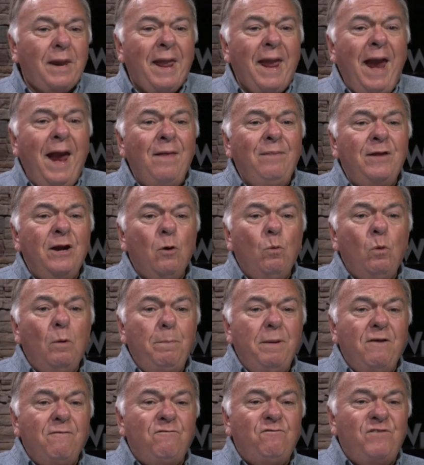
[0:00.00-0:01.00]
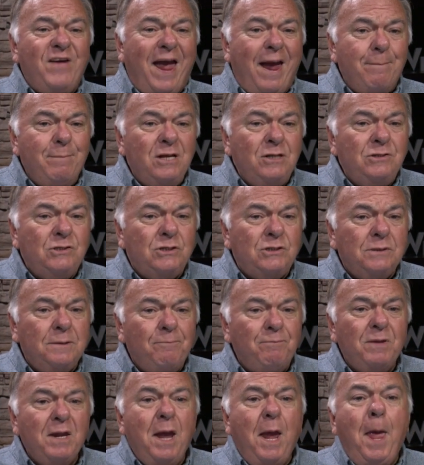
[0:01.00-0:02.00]
And there will be famines,
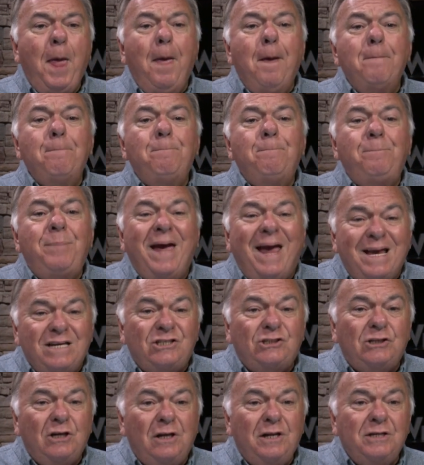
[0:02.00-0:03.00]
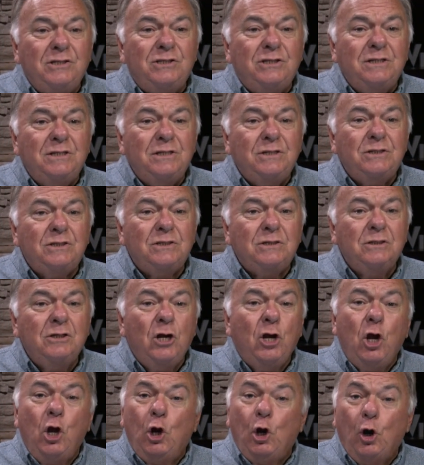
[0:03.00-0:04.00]
pestilences,
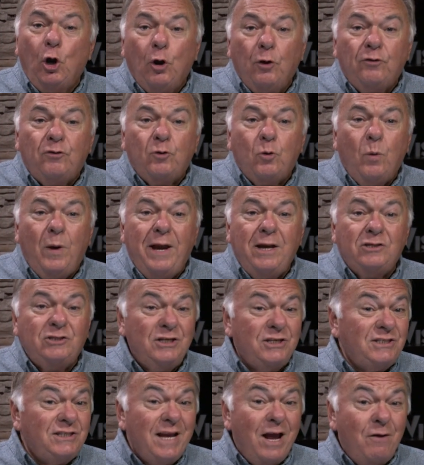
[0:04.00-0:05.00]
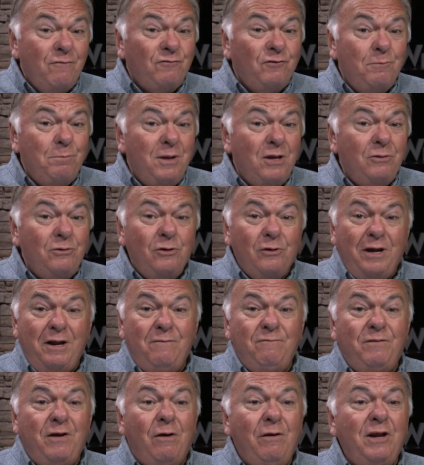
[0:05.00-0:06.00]
earthquakes. Does this sound familiar?
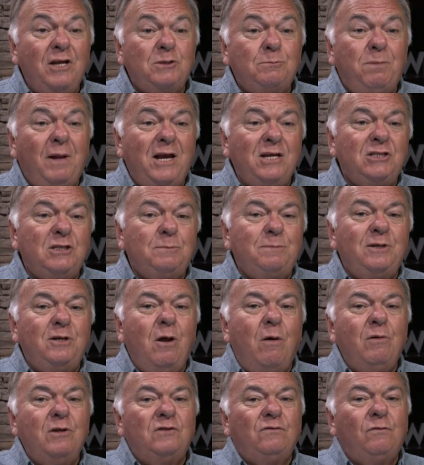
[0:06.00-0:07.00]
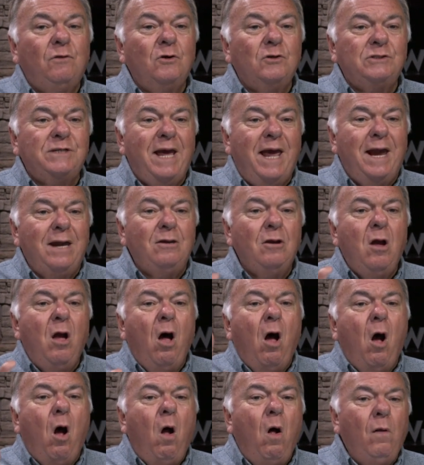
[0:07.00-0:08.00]
In various places, but notice verse 8,
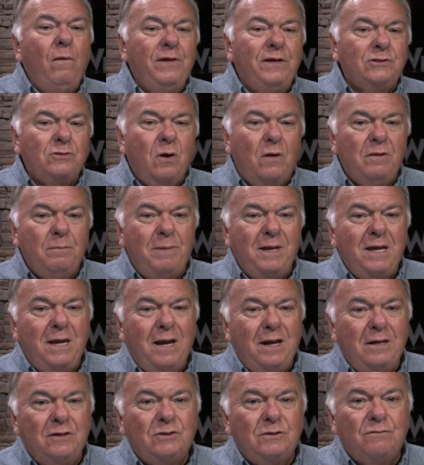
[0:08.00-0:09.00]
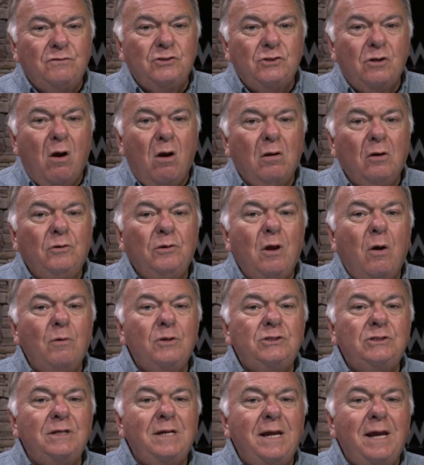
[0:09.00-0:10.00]
all these are the beginnings of sorrow.
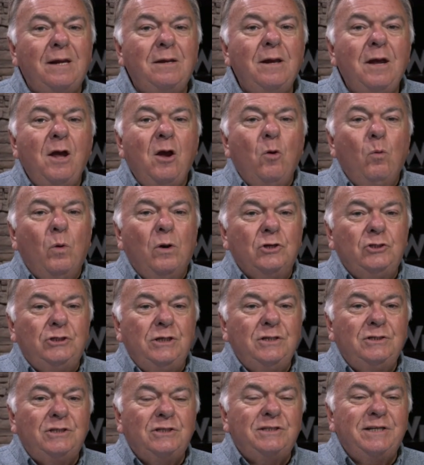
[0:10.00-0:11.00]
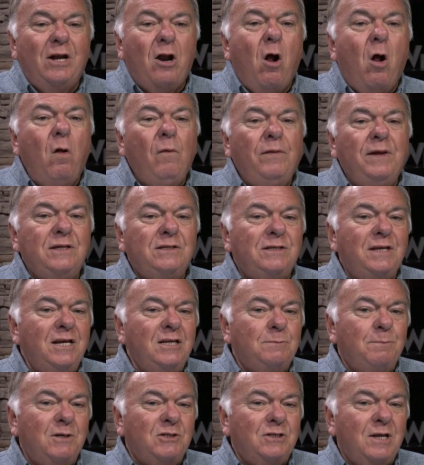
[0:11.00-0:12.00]
Notice again where Jesus said all these
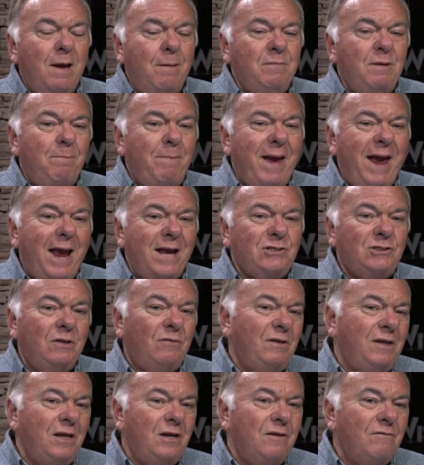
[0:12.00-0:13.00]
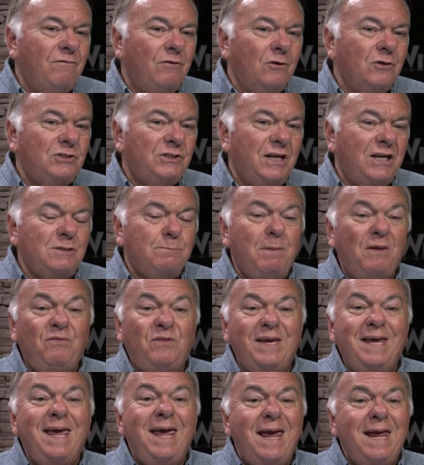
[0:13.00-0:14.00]
things must come to pass at the end of verse 6, but
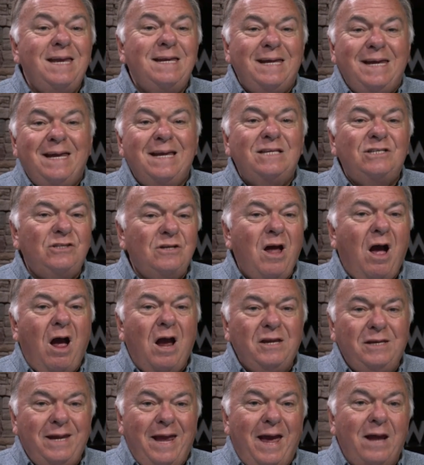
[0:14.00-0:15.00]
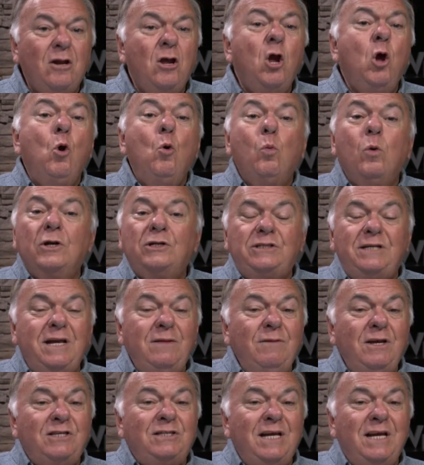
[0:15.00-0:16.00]
the end is not yet. We're
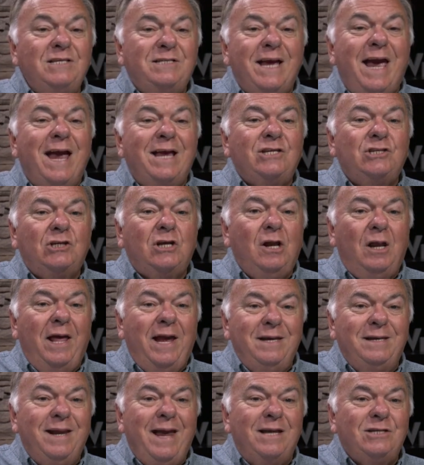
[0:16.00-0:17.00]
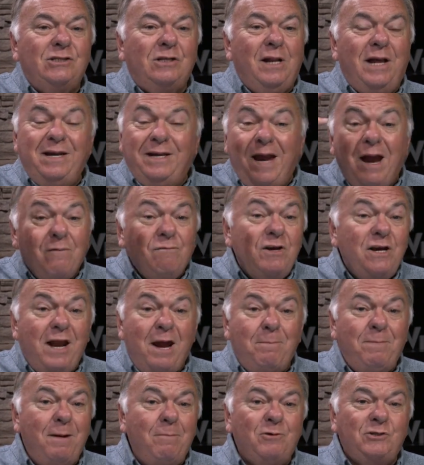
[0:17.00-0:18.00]
seeing these things escalate and escalate. And every
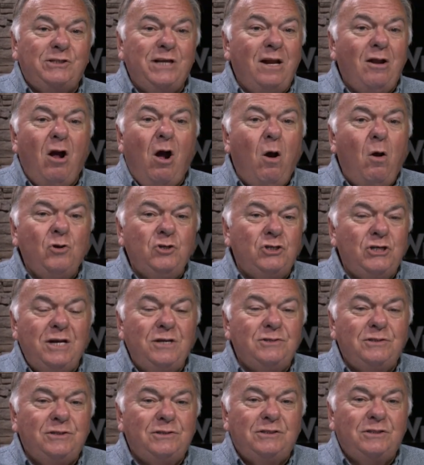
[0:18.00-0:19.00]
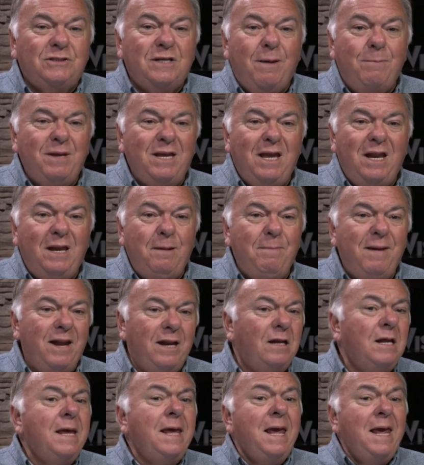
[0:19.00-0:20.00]
day people saying, oh, Jesus is coming any
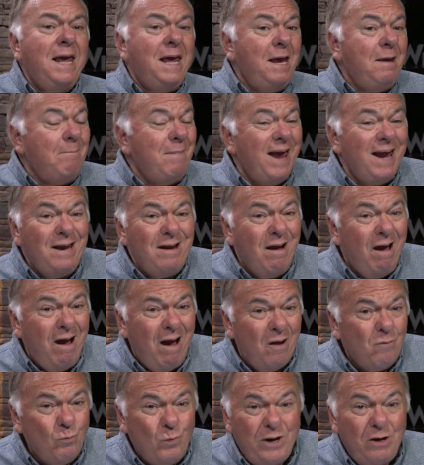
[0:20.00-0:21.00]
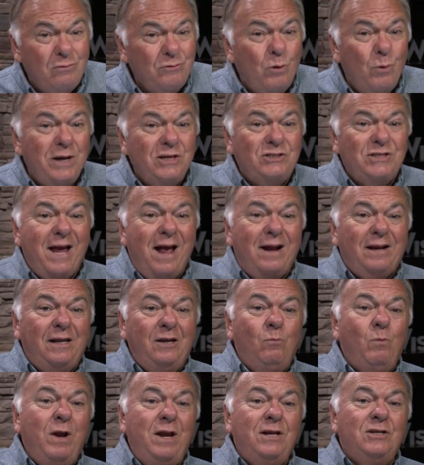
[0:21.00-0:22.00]
minute. He may not. We don't know
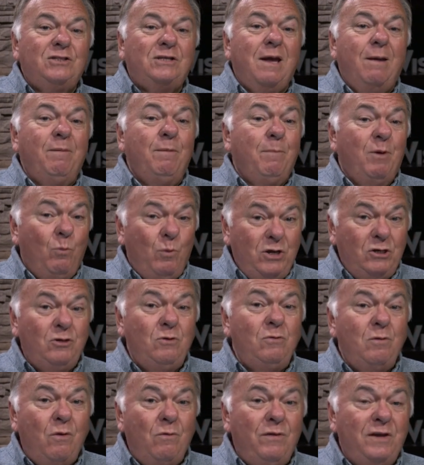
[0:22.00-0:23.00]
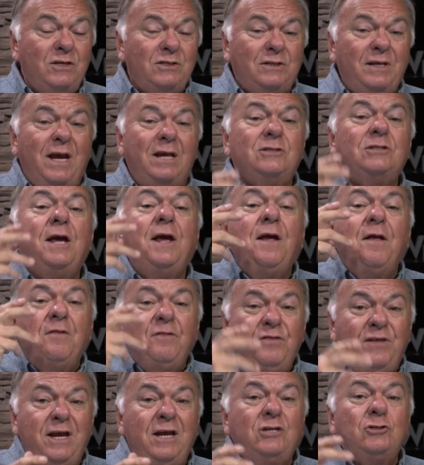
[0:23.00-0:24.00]
exactly when he's coming, but we do know these things.
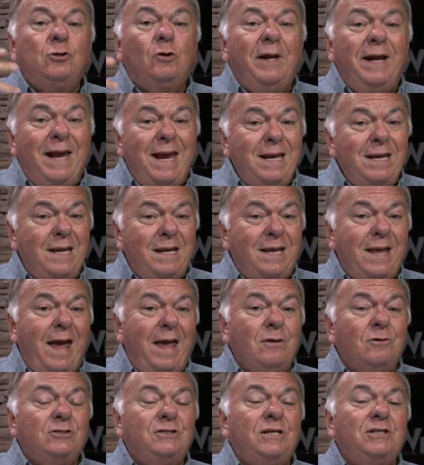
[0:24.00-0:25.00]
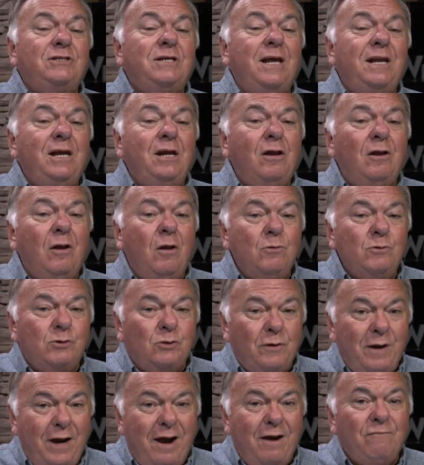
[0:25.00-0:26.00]
These are indicators. It's getting
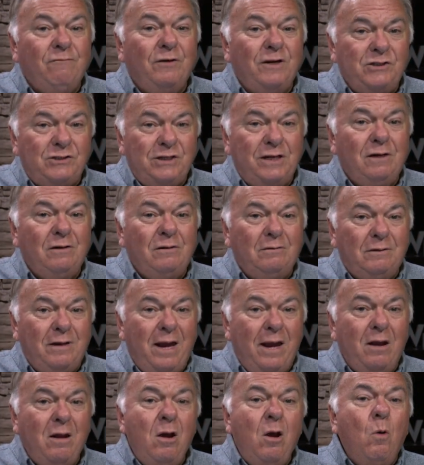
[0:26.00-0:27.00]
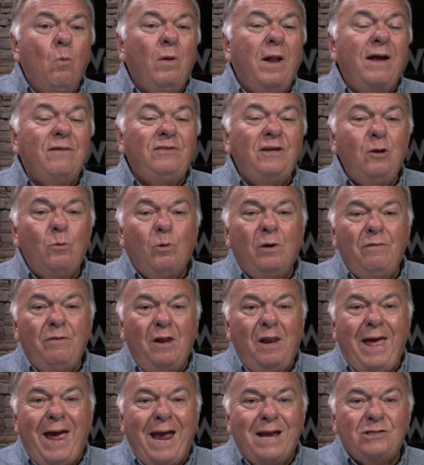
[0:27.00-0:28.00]
closer every single day. Well, I think we're in the
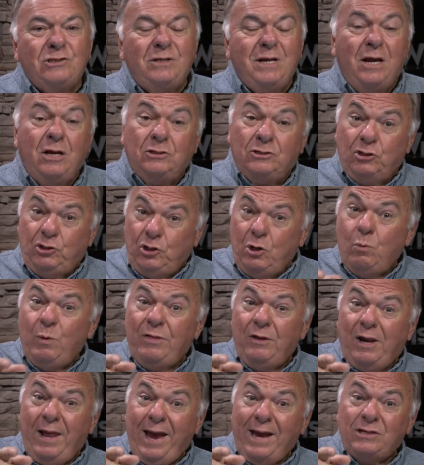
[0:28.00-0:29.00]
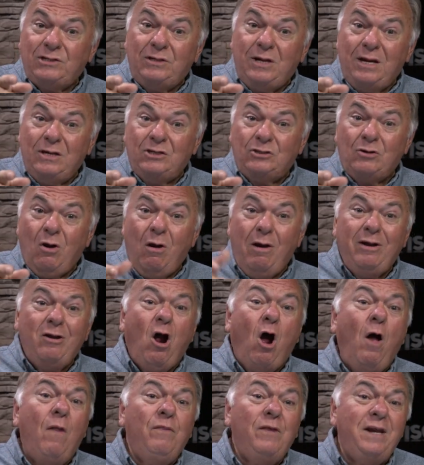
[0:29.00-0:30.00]
last days. You know when the last days started?
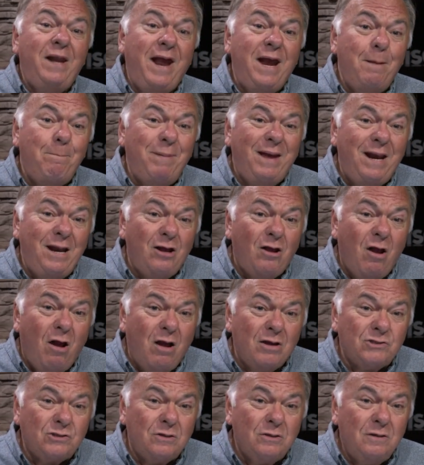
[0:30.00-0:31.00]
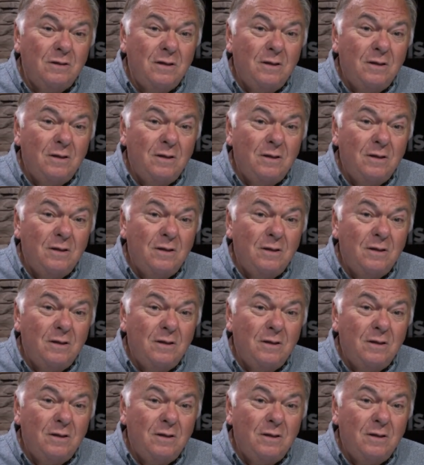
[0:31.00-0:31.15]
On the day of Pentecost.